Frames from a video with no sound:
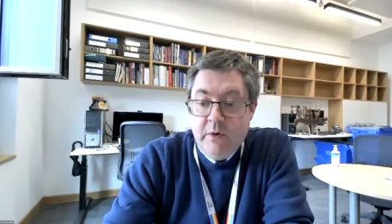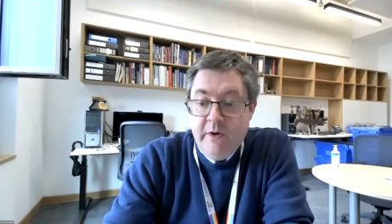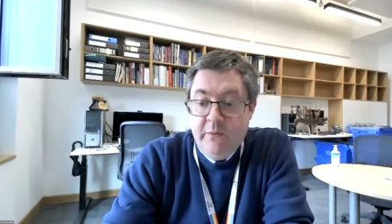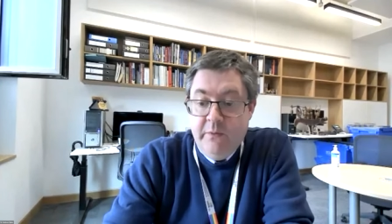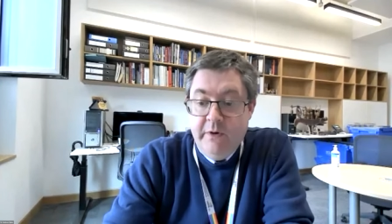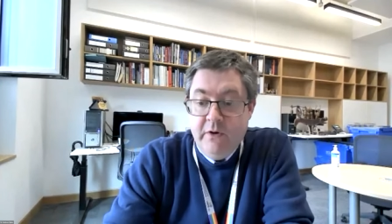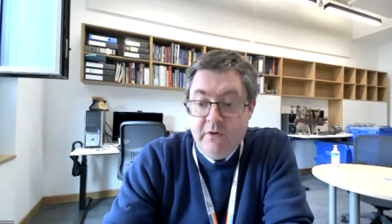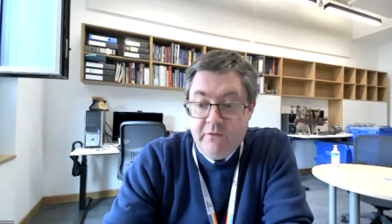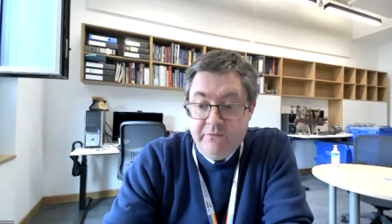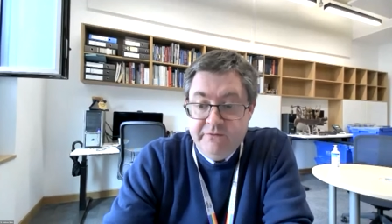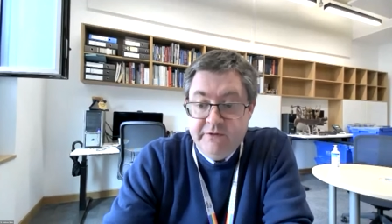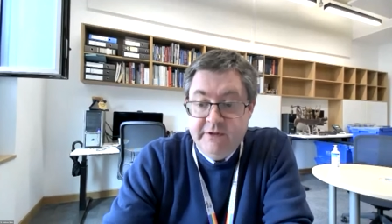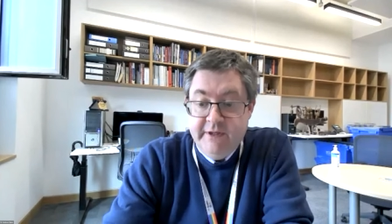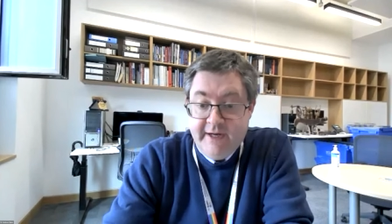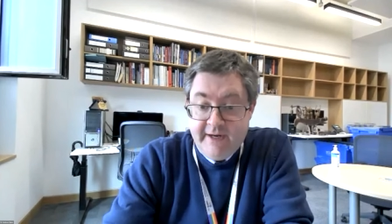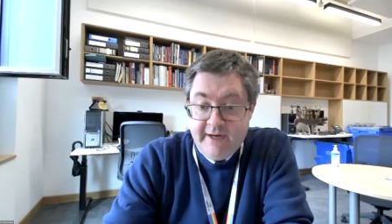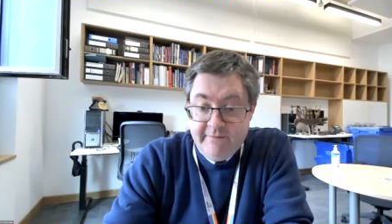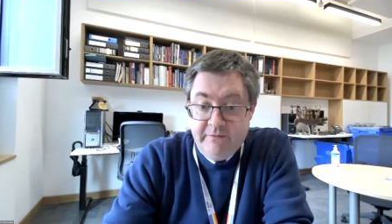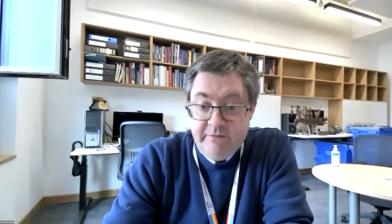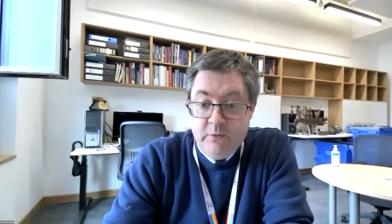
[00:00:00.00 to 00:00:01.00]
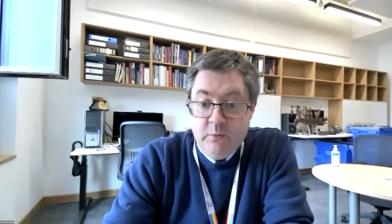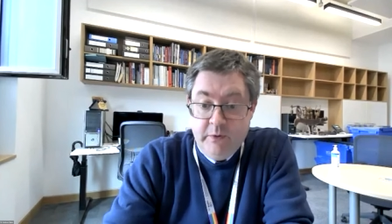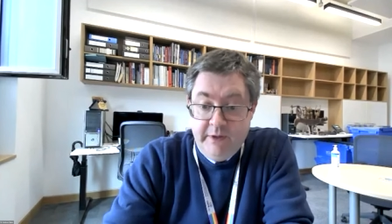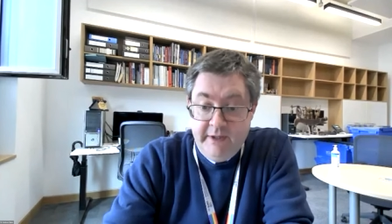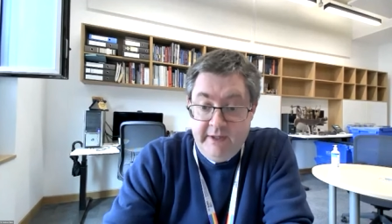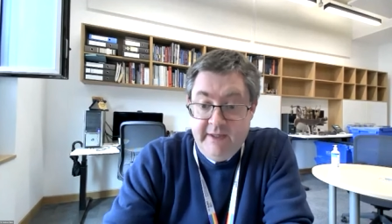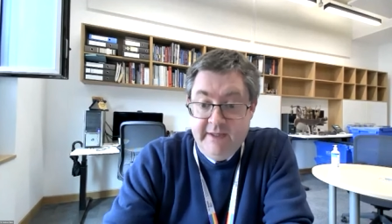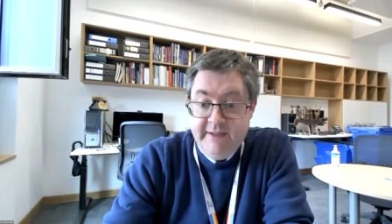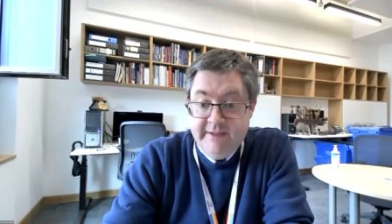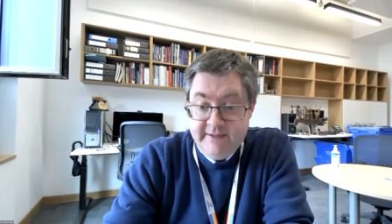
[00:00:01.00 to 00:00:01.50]
where we often have the
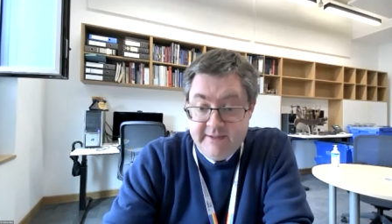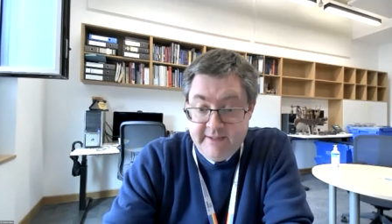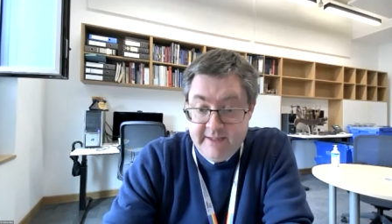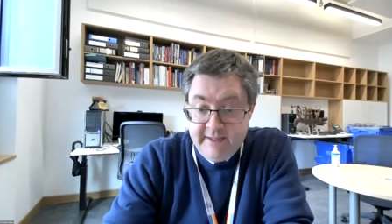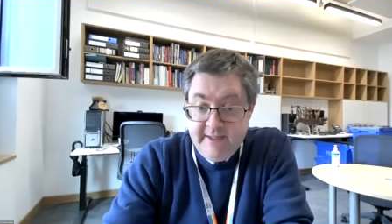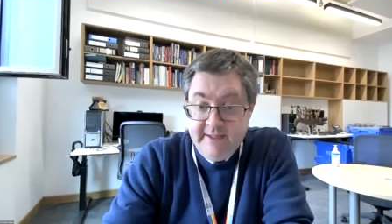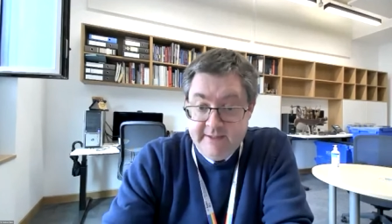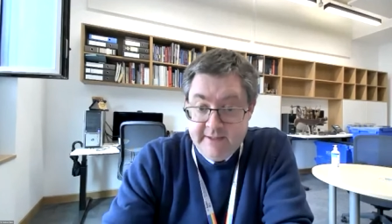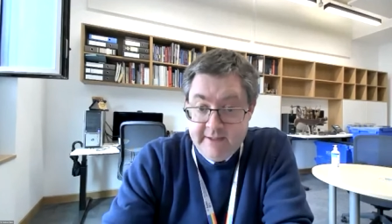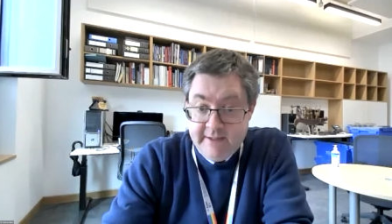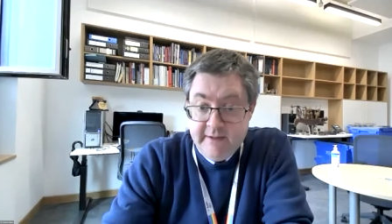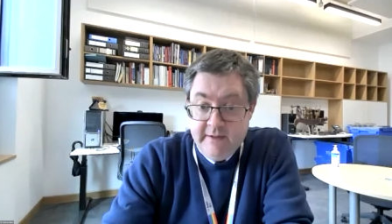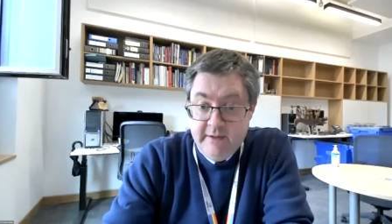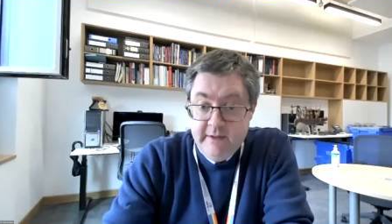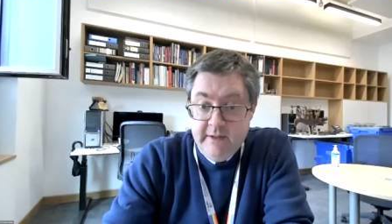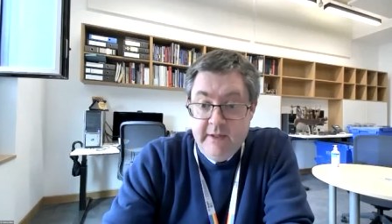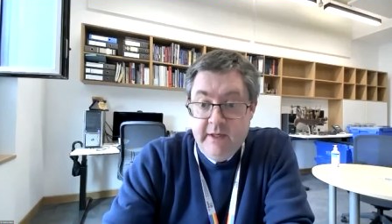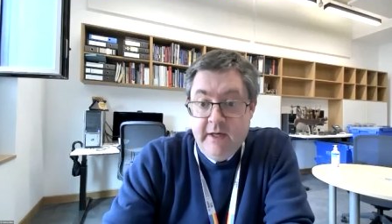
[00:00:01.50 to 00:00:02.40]
weakest data.